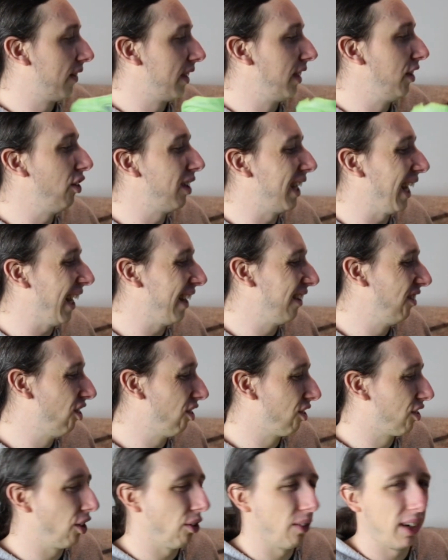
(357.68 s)
you can
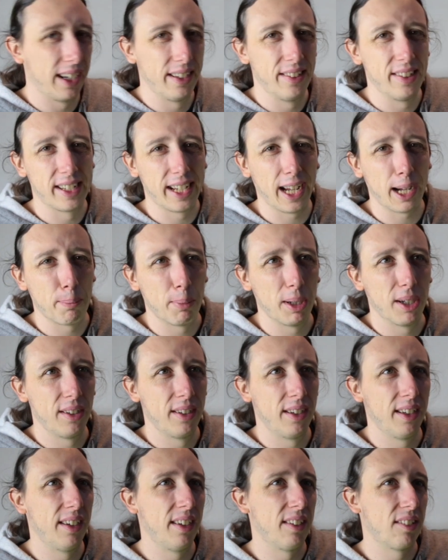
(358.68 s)
just go out in your Gabba,
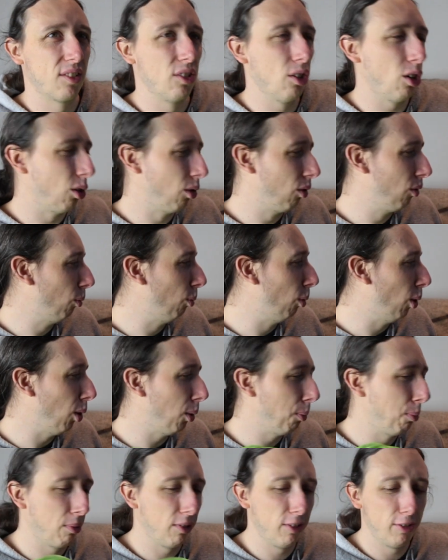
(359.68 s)
and it's not
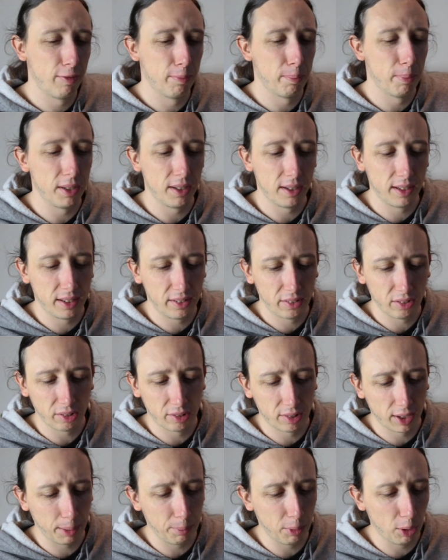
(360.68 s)
waterproof, but it
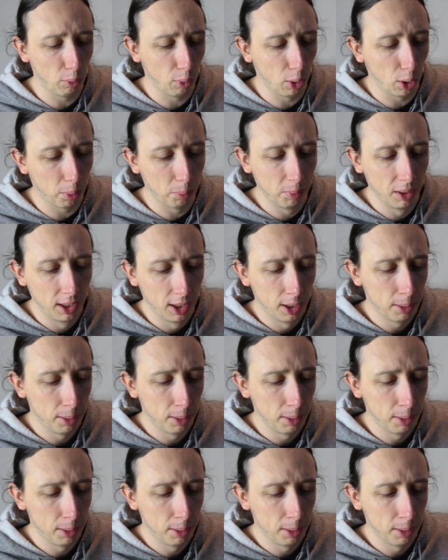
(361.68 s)
does keep you warm.